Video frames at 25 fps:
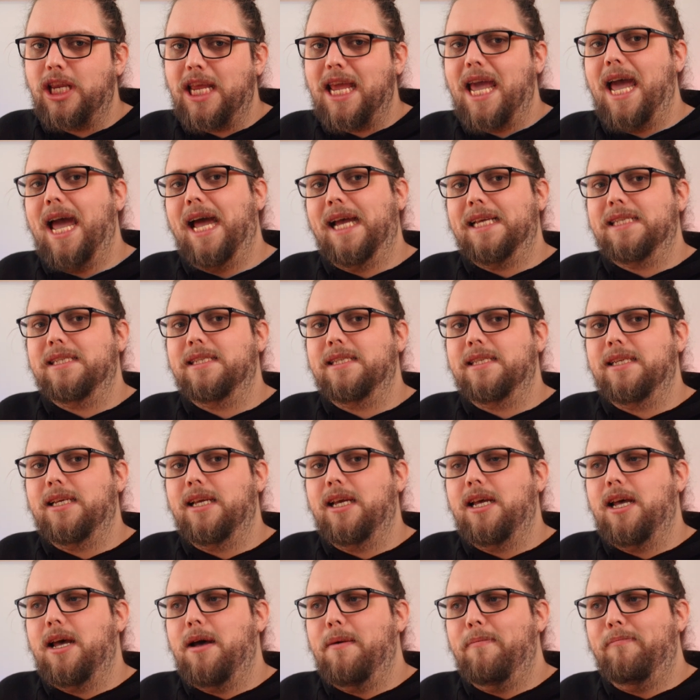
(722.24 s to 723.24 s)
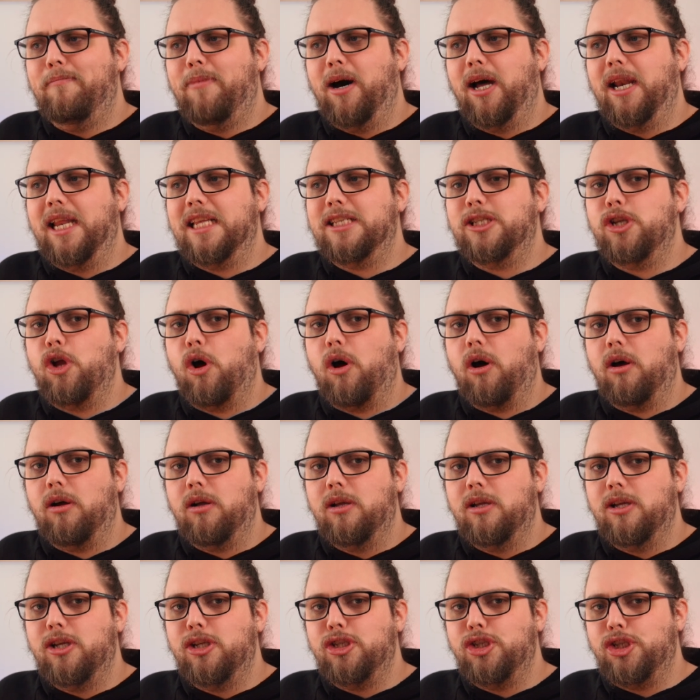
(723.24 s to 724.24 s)
yes, but it's not
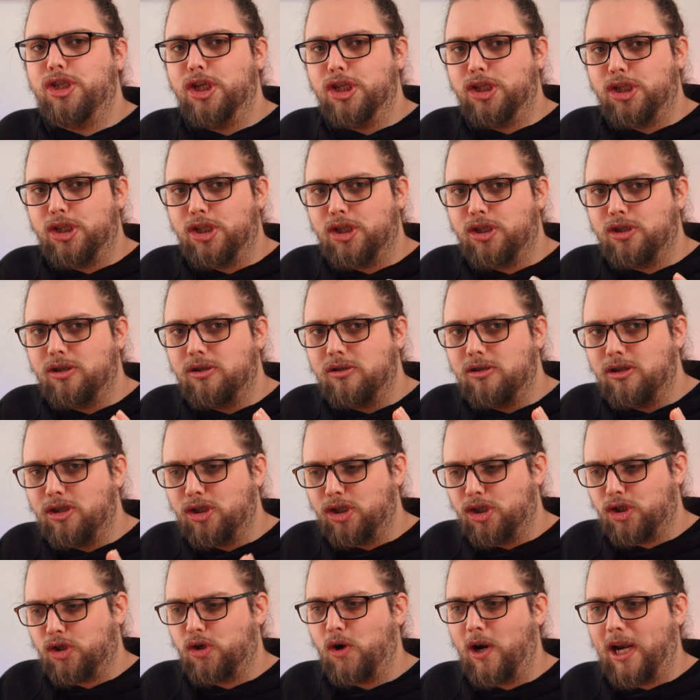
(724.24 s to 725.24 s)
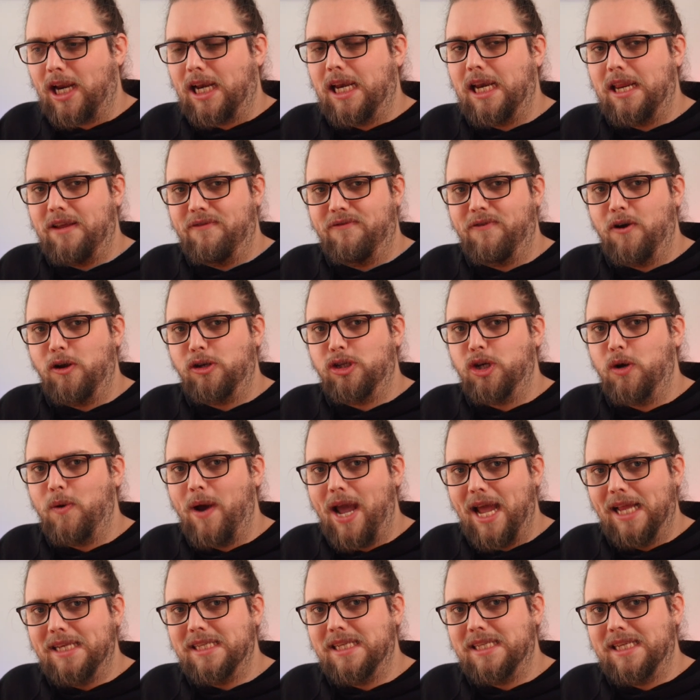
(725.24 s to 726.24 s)
just strictly photo
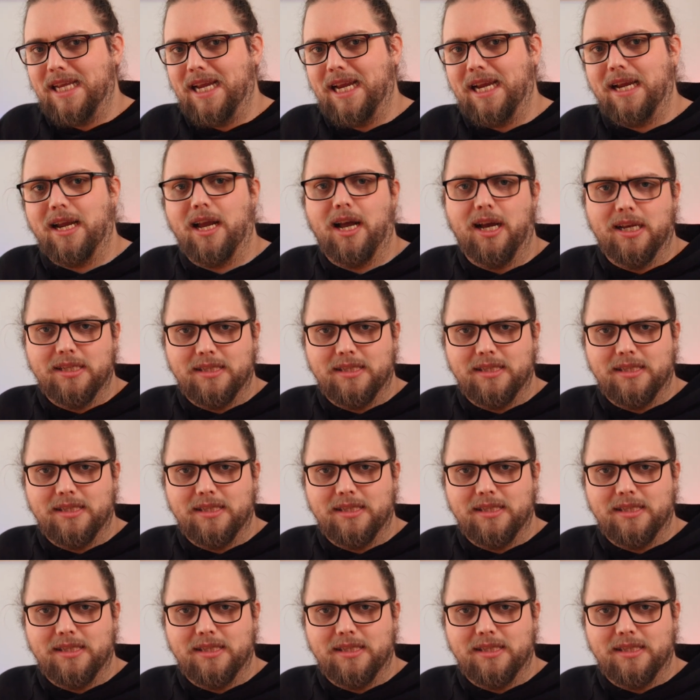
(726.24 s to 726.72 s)
editing.